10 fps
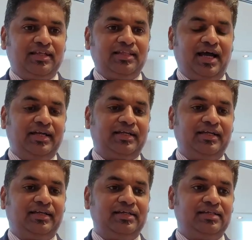that
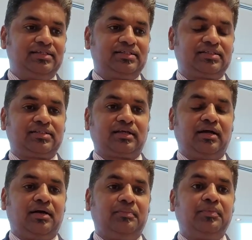it is
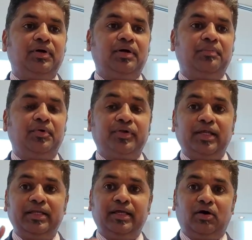really